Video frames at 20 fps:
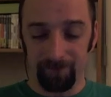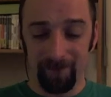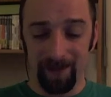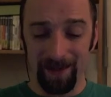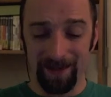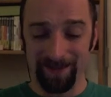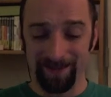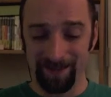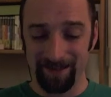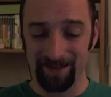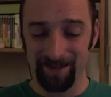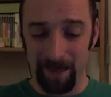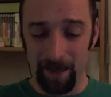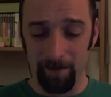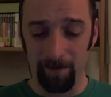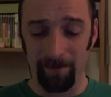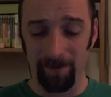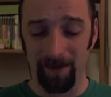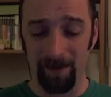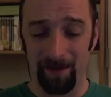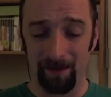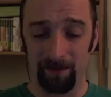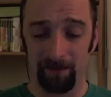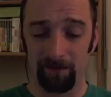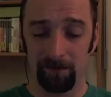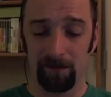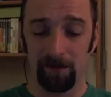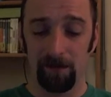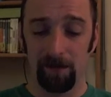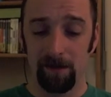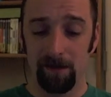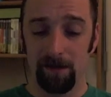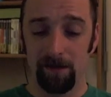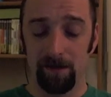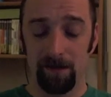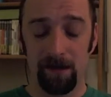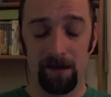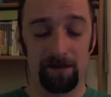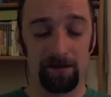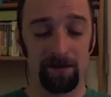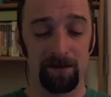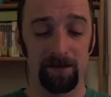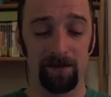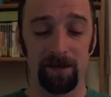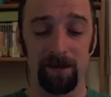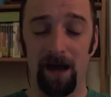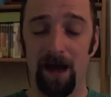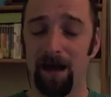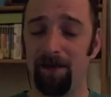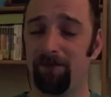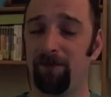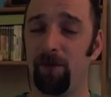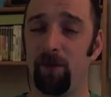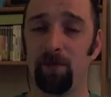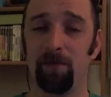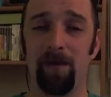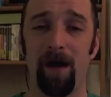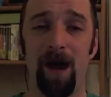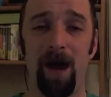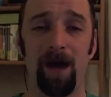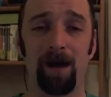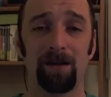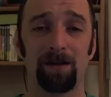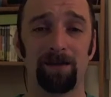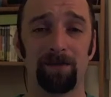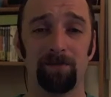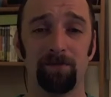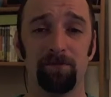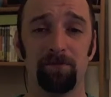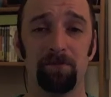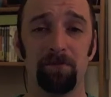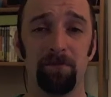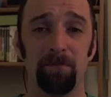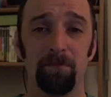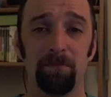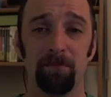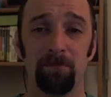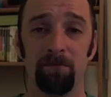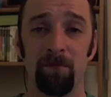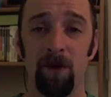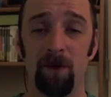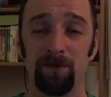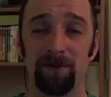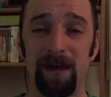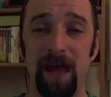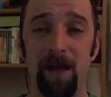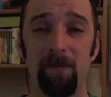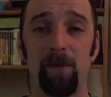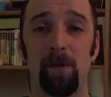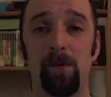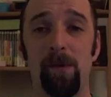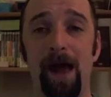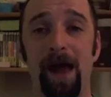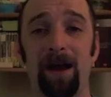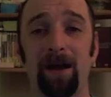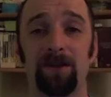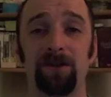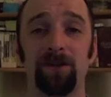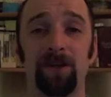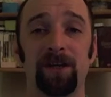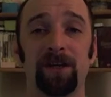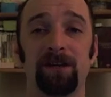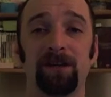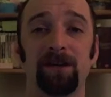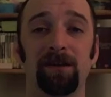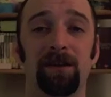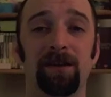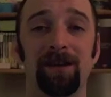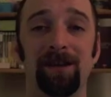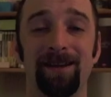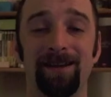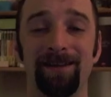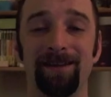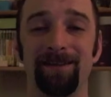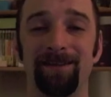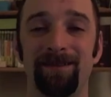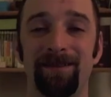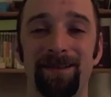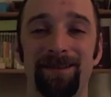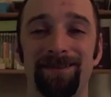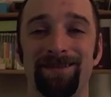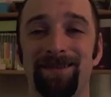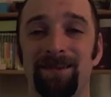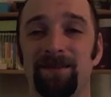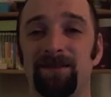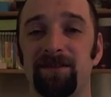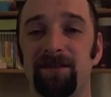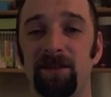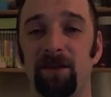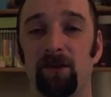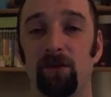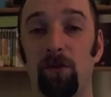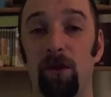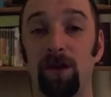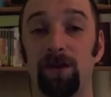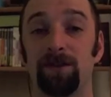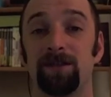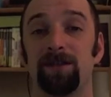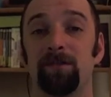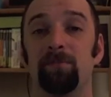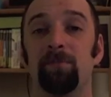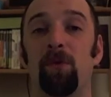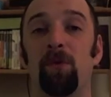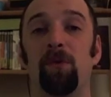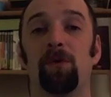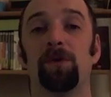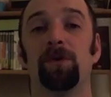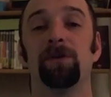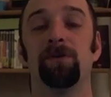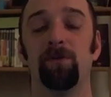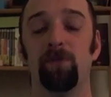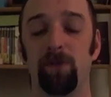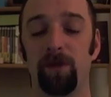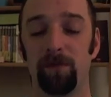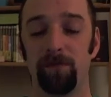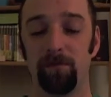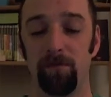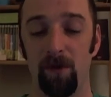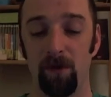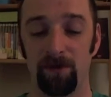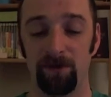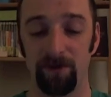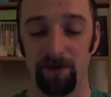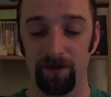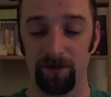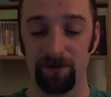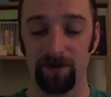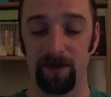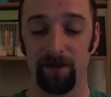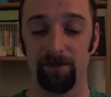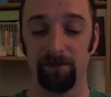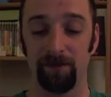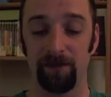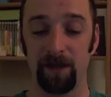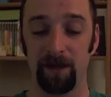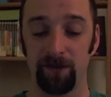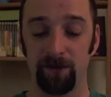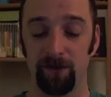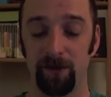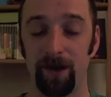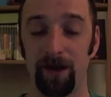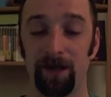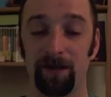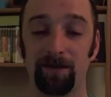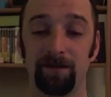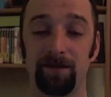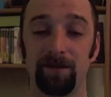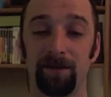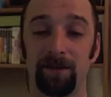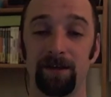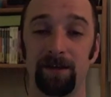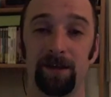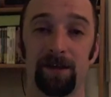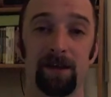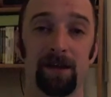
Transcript: It's the same thing that's in the iPhone box. Most Apple packaging is consistent across the board with most of their stuff, unless you get into the